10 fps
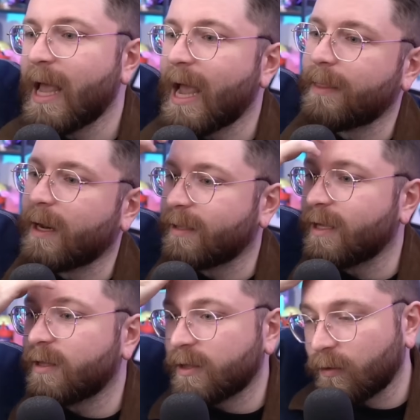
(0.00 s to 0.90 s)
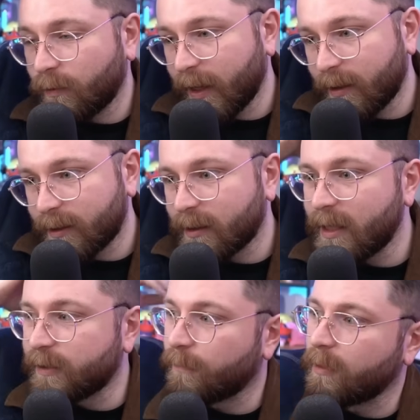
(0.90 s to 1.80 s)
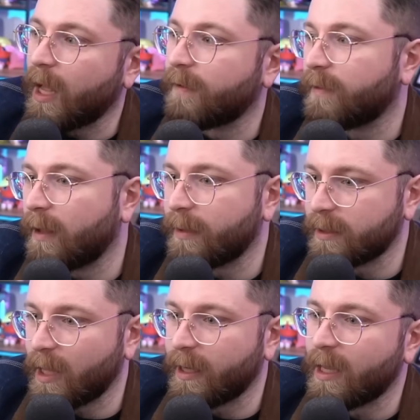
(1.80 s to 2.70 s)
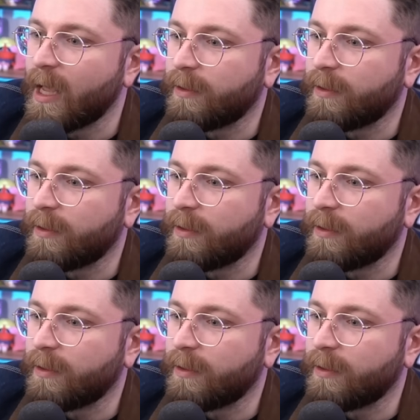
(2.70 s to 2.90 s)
and then I think that the way this leads for a lot of them is, like,